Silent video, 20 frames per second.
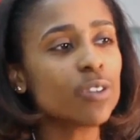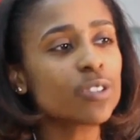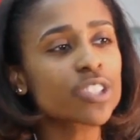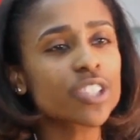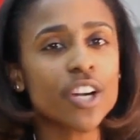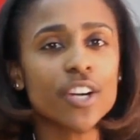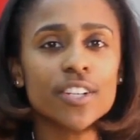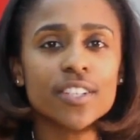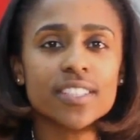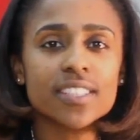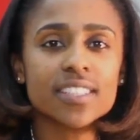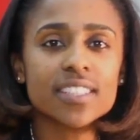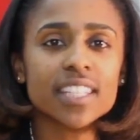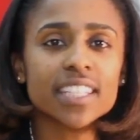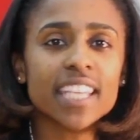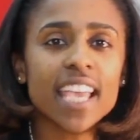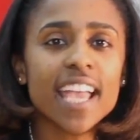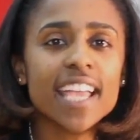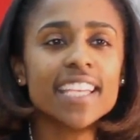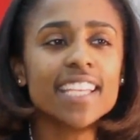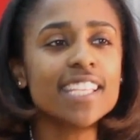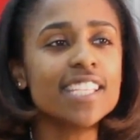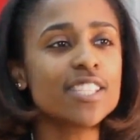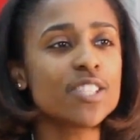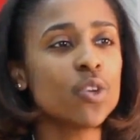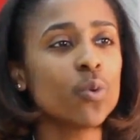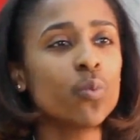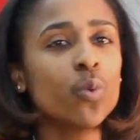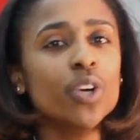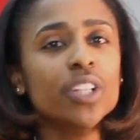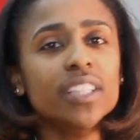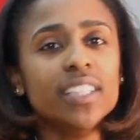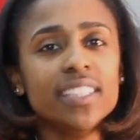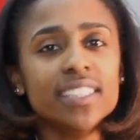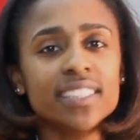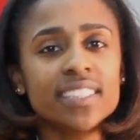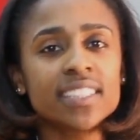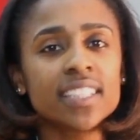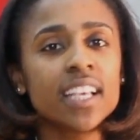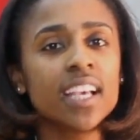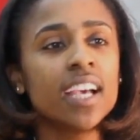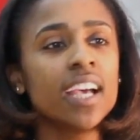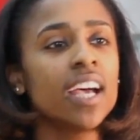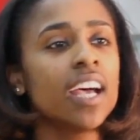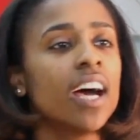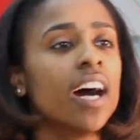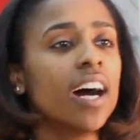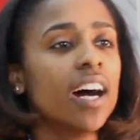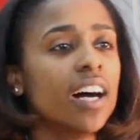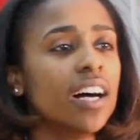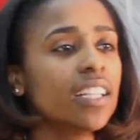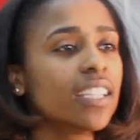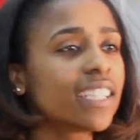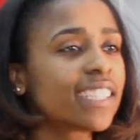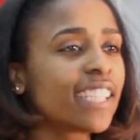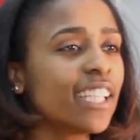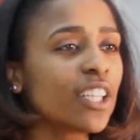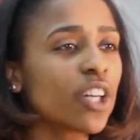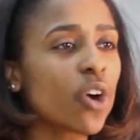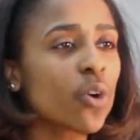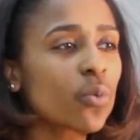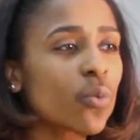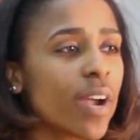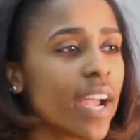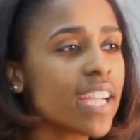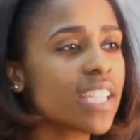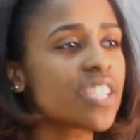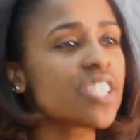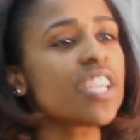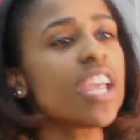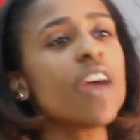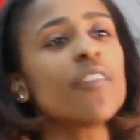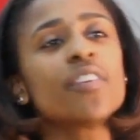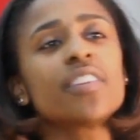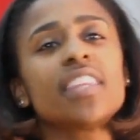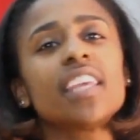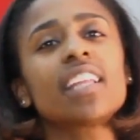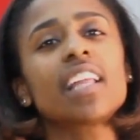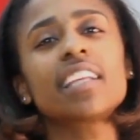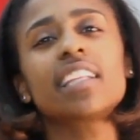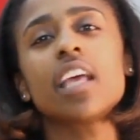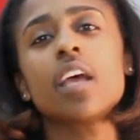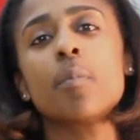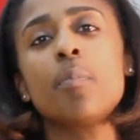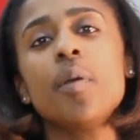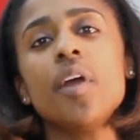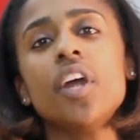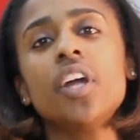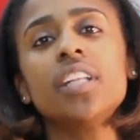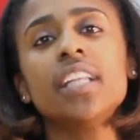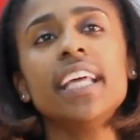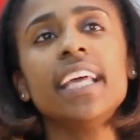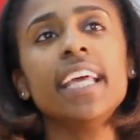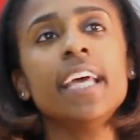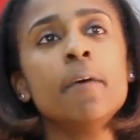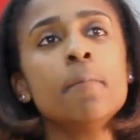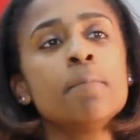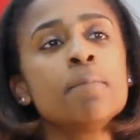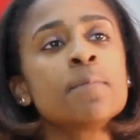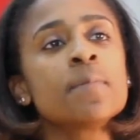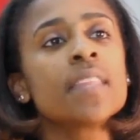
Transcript: the Cadies, the Woodlands, the Cinco Ranch, everything like that, Pearland.